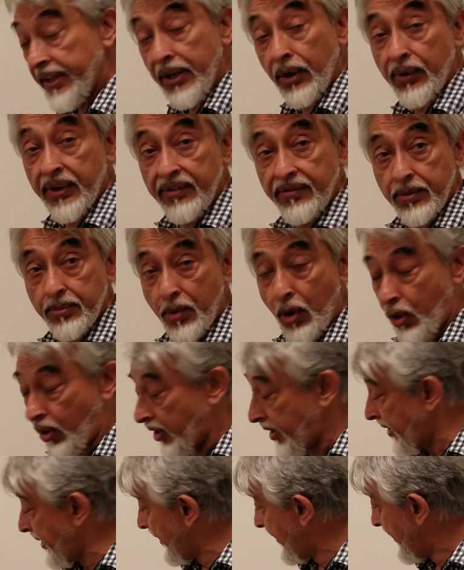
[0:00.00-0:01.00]
or even more.
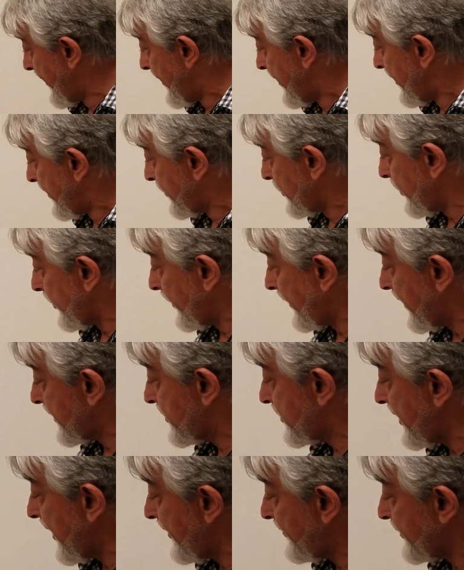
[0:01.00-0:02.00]
So let's
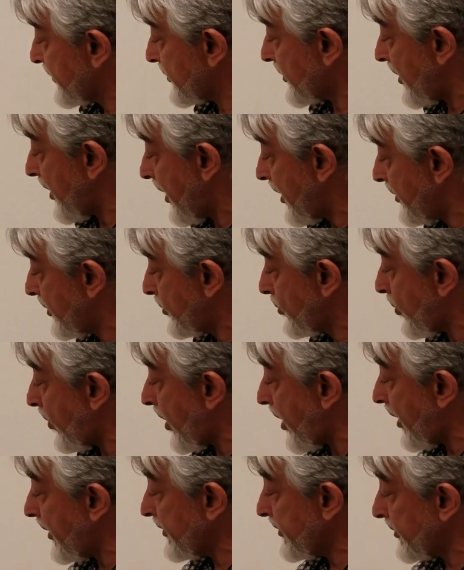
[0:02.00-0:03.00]
say if it's 100
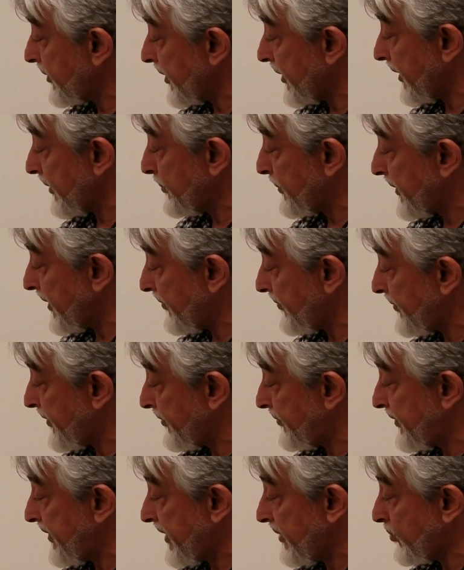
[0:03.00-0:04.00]
watt, you're going to get
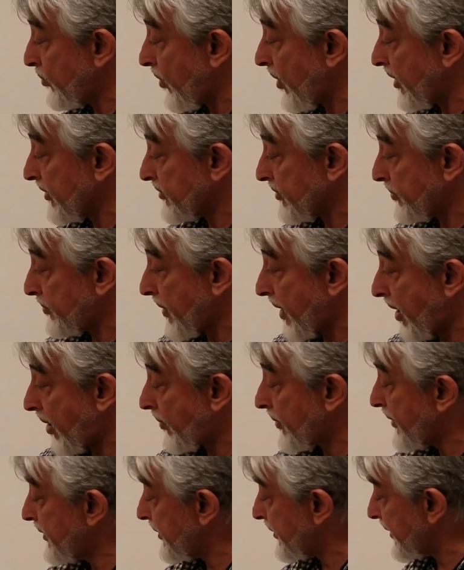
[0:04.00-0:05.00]
15 watts of
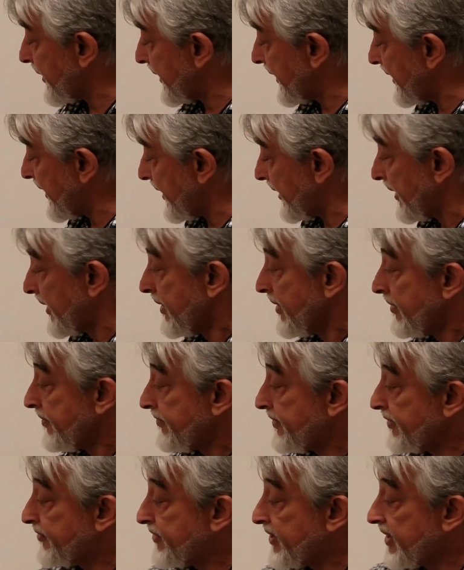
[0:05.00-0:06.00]
power. You're going to get
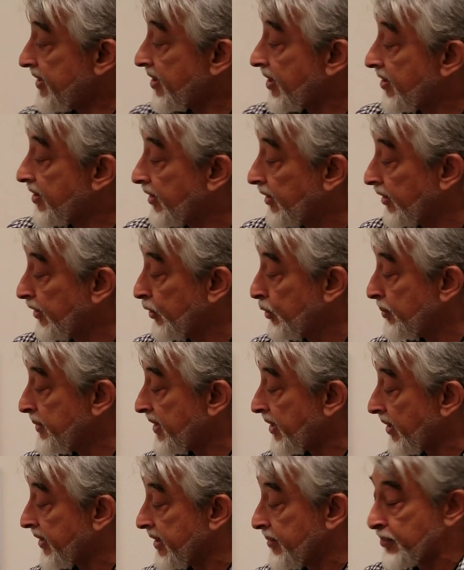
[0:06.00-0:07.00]
1500 lumen
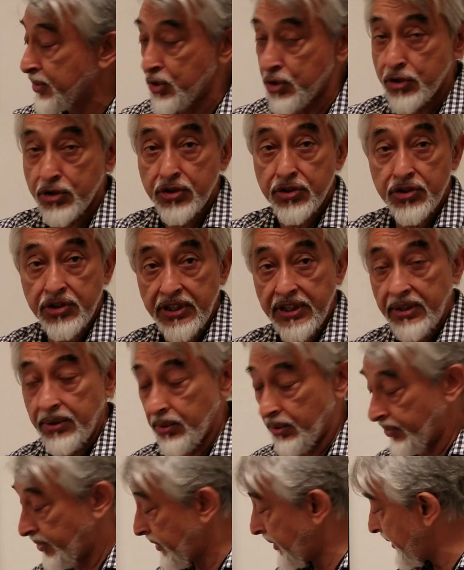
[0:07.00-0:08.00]
on emergency
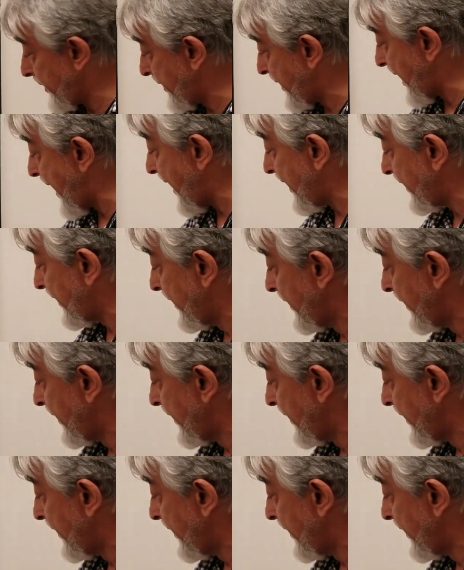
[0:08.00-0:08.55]
on that